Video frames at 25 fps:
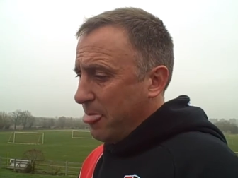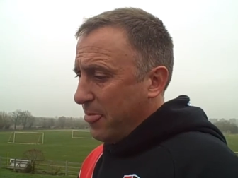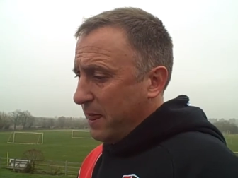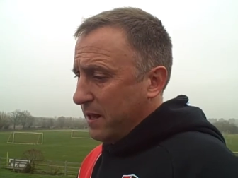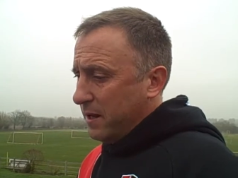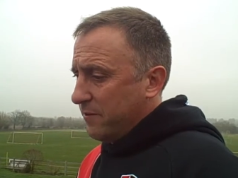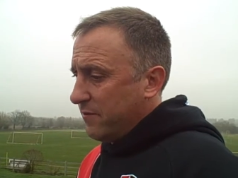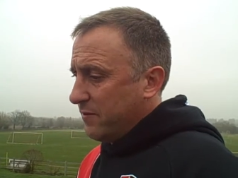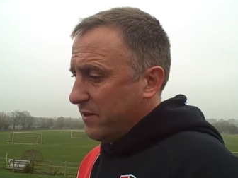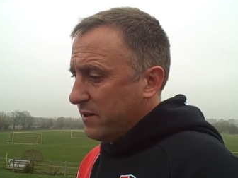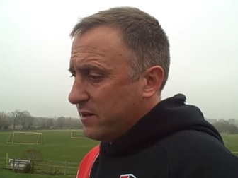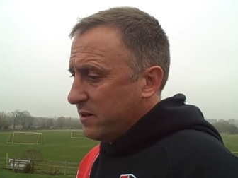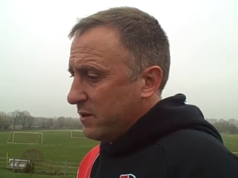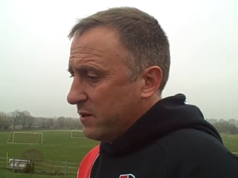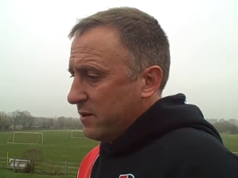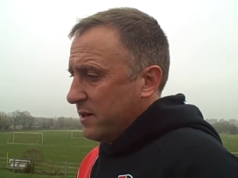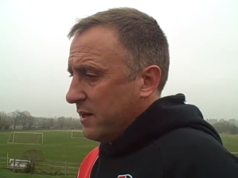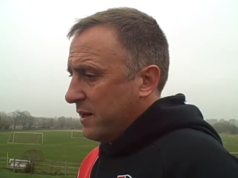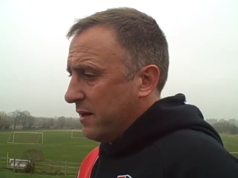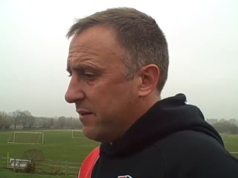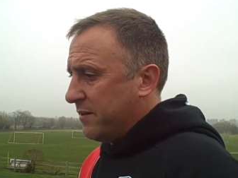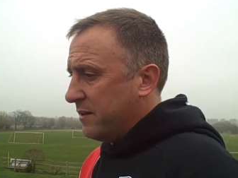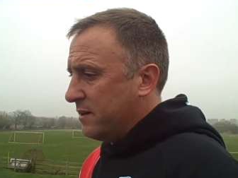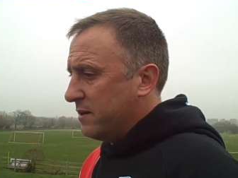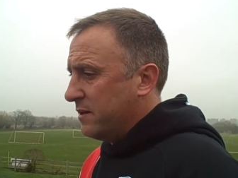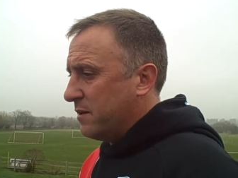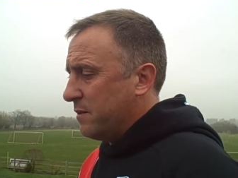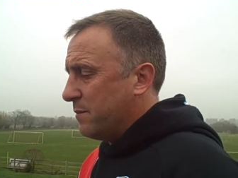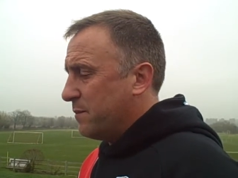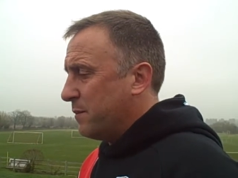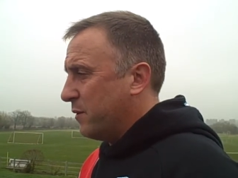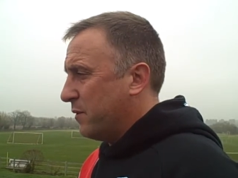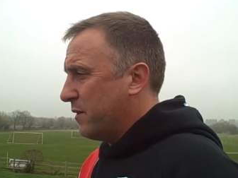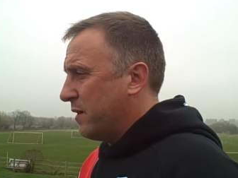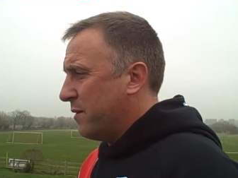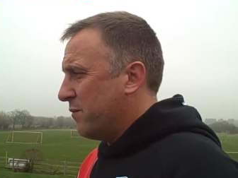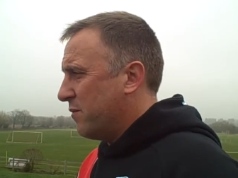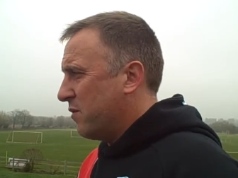And if they did that, then it would
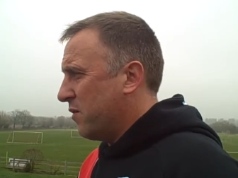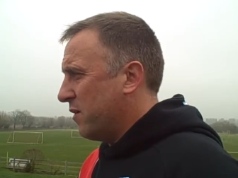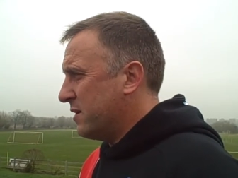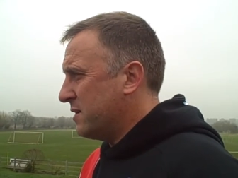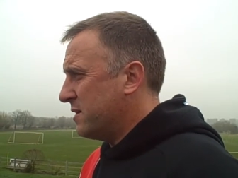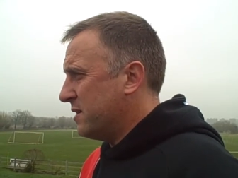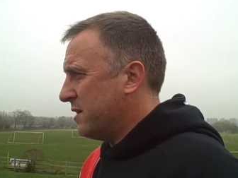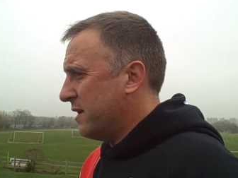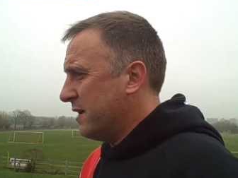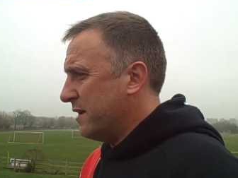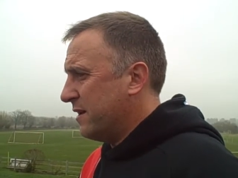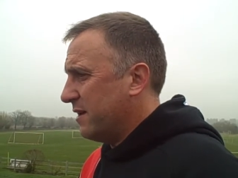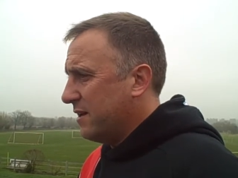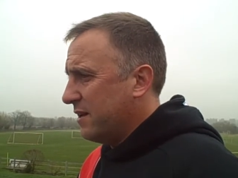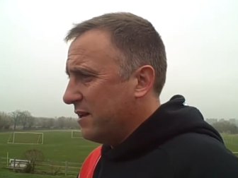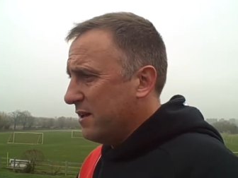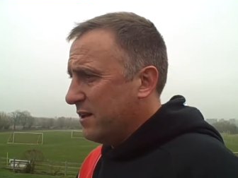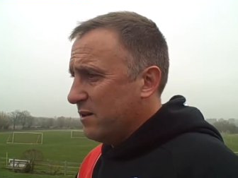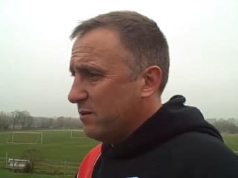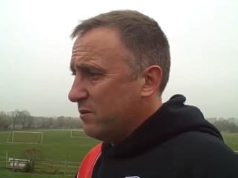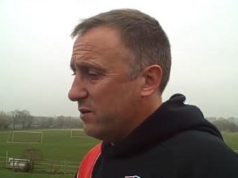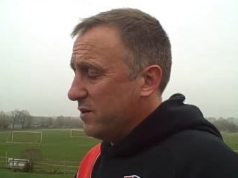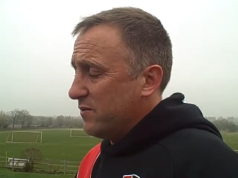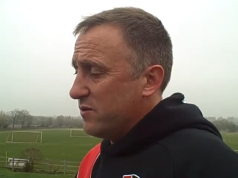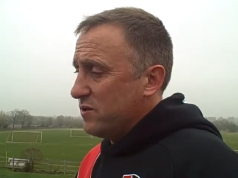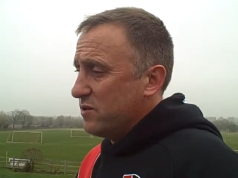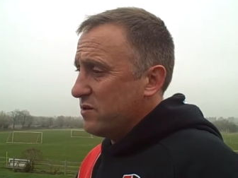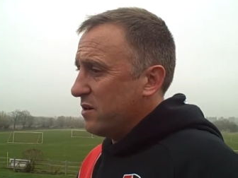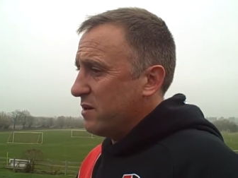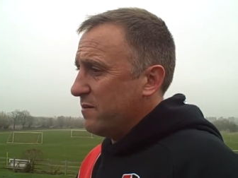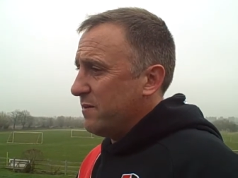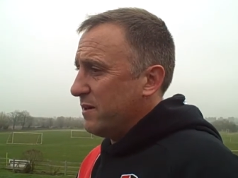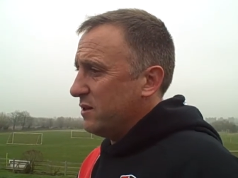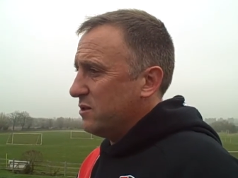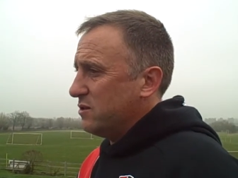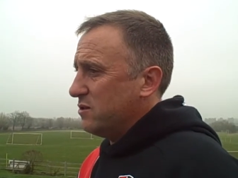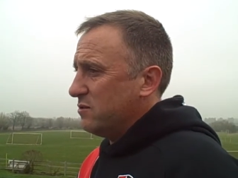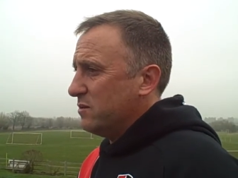put them right in it. We've just got to
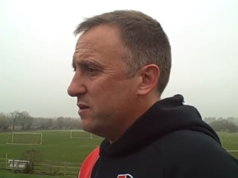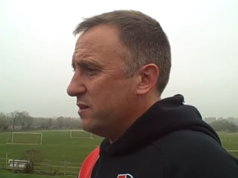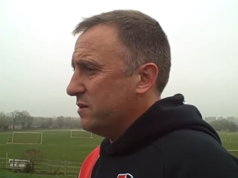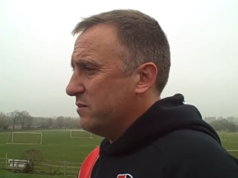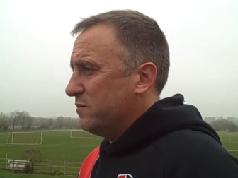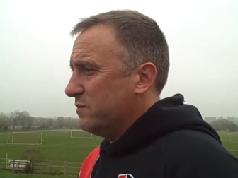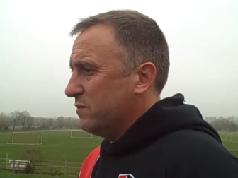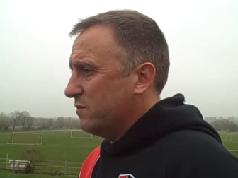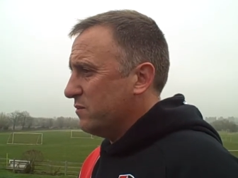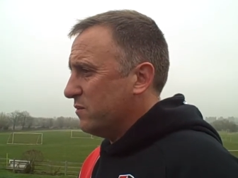make sure we